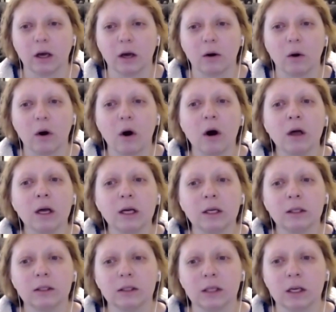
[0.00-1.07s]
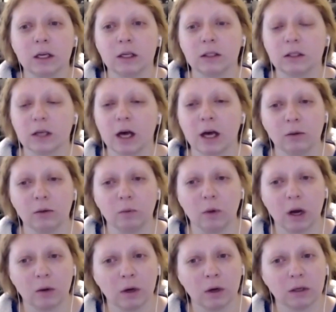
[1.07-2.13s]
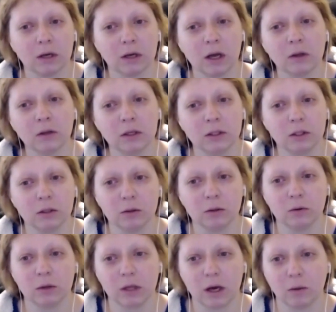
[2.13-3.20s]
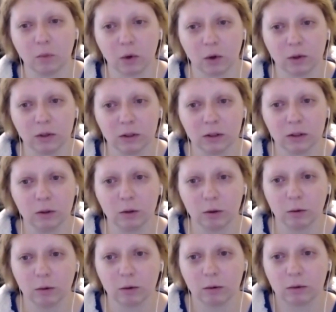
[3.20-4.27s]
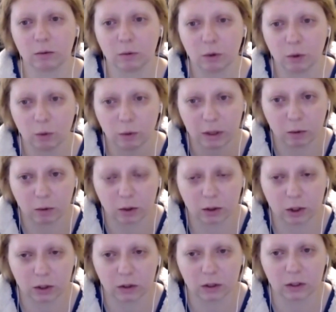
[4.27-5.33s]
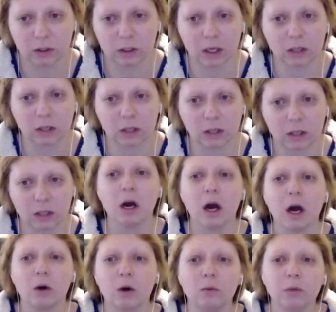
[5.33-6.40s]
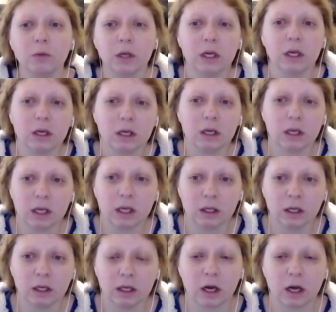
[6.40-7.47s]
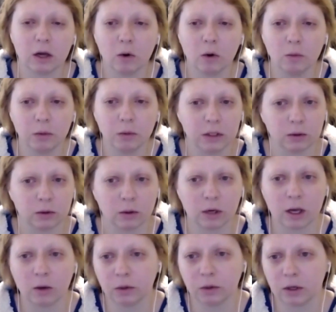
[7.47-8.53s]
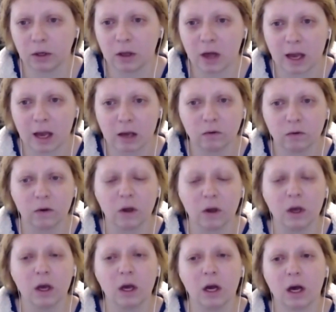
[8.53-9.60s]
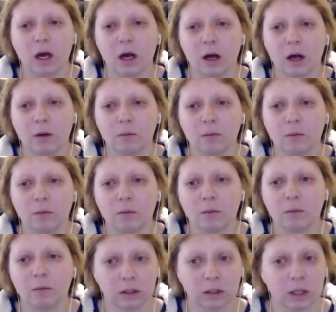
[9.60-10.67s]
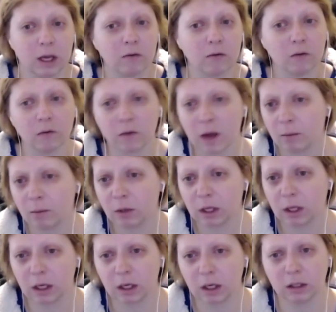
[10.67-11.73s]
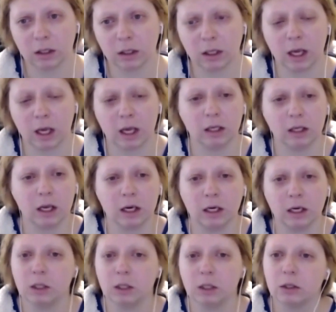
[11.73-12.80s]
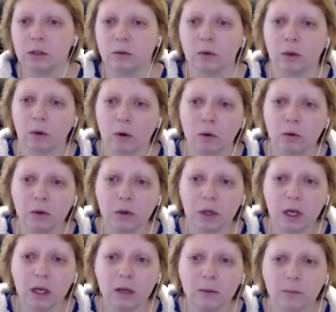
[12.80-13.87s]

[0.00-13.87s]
all I could say is I want nothing to do with that person who we were just discussing. I hope they get healing. I hope they sort out their life, because they have a family and they need to do their own thing.